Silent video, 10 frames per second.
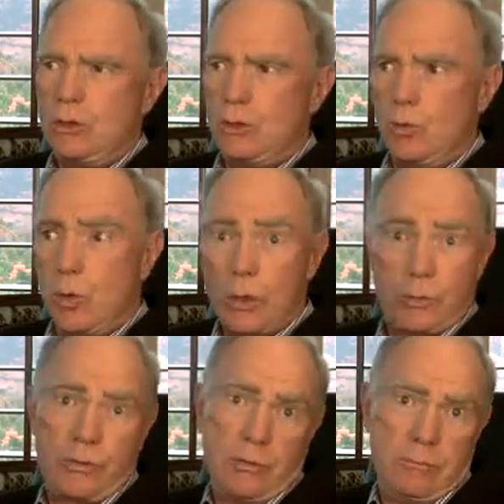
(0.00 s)
You
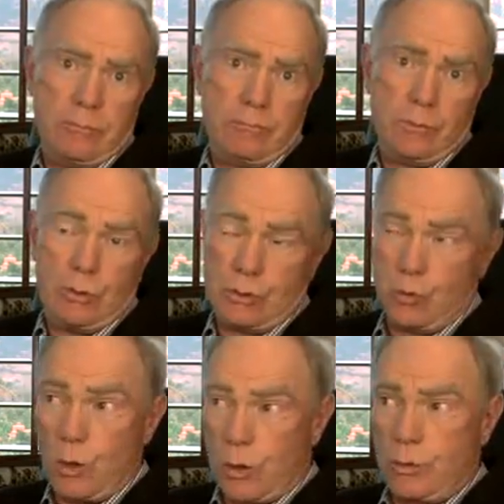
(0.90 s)
work with them. You just
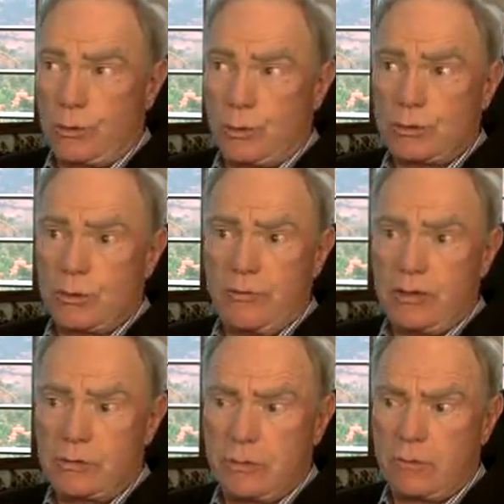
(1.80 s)
work with those
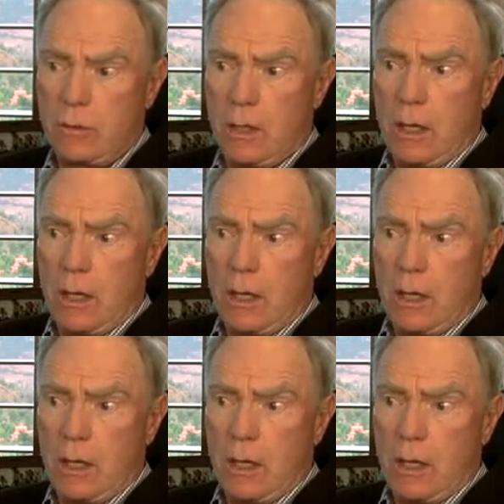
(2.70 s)
conventions.